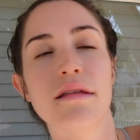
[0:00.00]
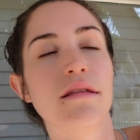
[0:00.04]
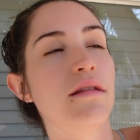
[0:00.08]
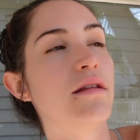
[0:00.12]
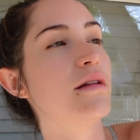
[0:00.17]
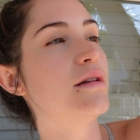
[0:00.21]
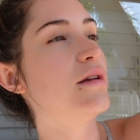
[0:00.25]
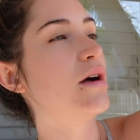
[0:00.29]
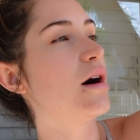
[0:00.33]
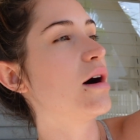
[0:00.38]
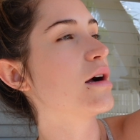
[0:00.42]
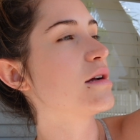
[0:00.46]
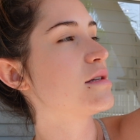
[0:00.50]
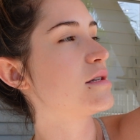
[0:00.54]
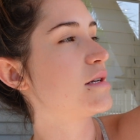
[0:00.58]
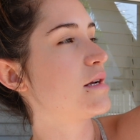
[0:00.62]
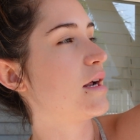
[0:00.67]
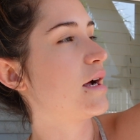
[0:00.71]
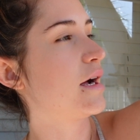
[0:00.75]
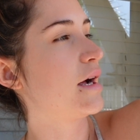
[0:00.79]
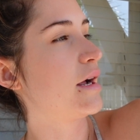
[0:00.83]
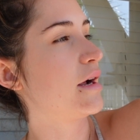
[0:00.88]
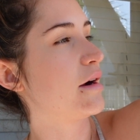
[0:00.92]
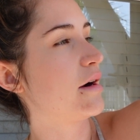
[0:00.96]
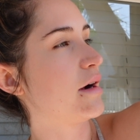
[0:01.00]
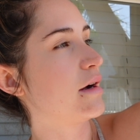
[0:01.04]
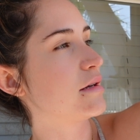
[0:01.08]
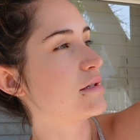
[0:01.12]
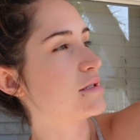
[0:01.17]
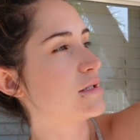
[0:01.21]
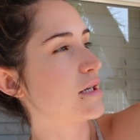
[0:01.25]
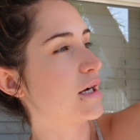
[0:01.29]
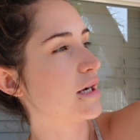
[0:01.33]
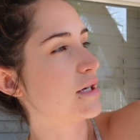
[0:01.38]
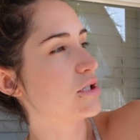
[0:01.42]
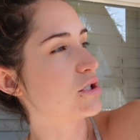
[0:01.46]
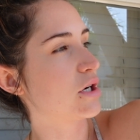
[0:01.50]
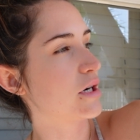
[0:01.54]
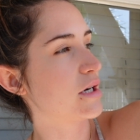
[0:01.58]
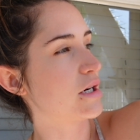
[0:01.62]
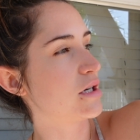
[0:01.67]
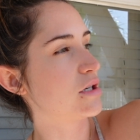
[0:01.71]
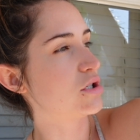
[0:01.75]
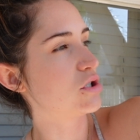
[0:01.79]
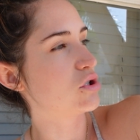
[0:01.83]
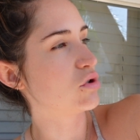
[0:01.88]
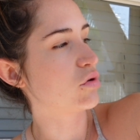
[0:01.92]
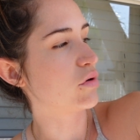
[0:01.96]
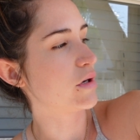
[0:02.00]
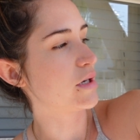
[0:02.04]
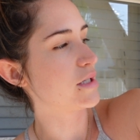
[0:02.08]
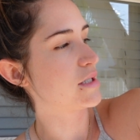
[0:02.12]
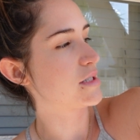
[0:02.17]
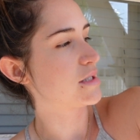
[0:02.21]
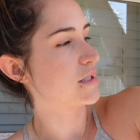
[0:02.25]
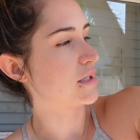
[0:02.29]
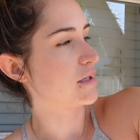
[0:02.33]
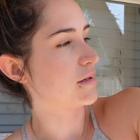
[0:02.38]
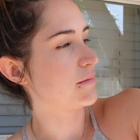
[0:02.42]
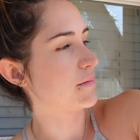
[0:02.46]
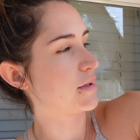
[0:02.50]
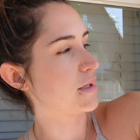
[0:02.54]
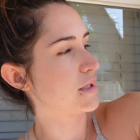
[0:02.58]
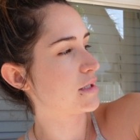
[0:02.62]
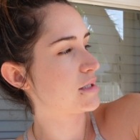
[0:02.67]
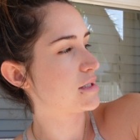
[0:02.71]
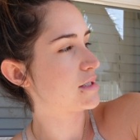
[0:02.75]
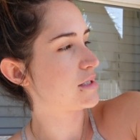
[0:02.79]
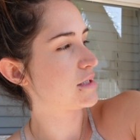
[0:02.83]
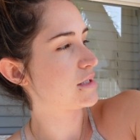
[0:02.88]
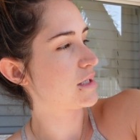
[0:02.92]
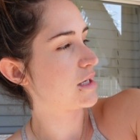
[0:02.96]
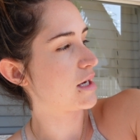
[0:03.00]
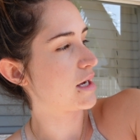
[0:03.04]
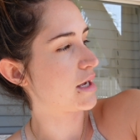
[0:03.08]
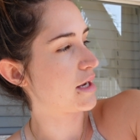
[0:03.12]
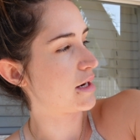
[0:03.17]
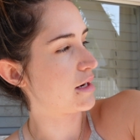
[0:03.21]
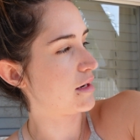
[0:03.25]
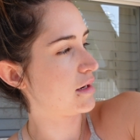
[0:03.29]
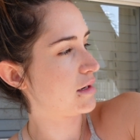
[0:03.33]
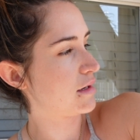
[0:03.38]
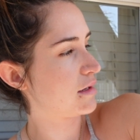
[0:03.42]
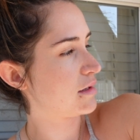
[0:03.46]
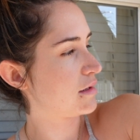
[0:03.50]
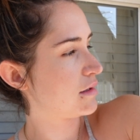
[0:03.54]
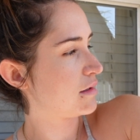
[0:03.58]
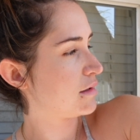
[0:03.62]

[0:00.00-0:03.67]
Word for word: The dogs and I are outside trying to enjoy some sun.